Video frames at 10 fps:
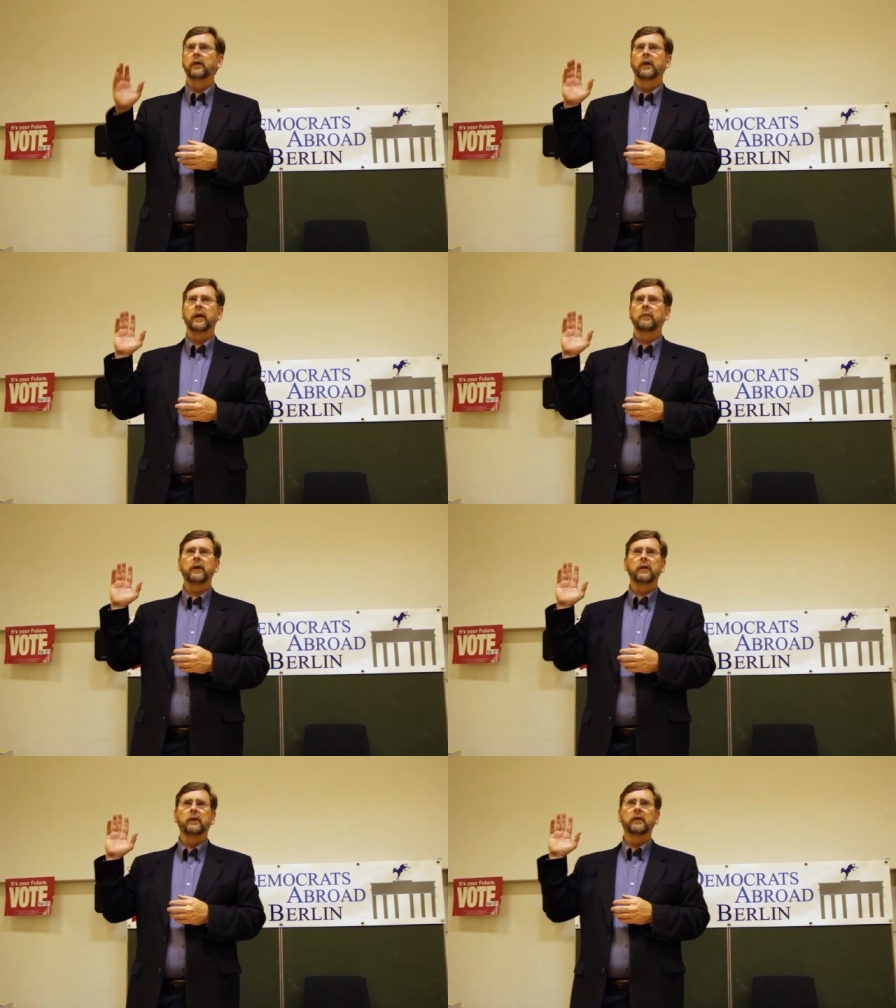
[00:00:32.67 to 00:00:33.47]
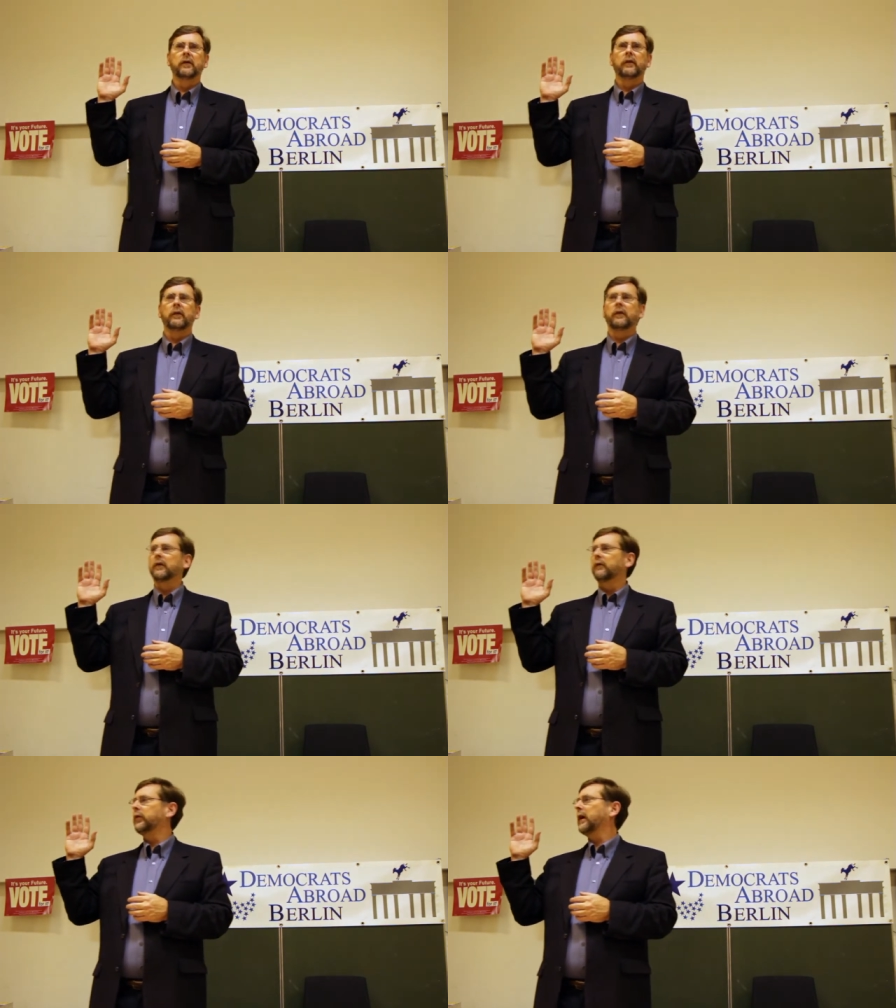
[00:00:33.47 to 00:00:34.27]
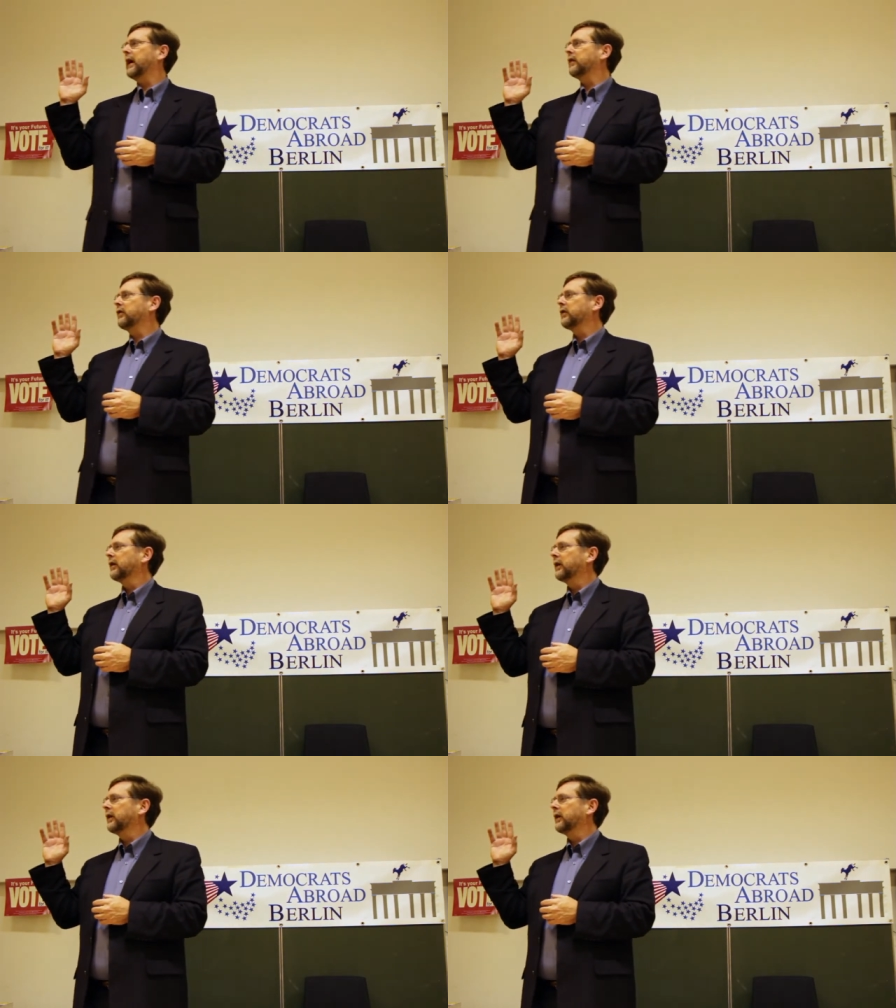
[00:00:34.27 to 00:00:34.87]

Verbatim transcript: Anybody? A few hands?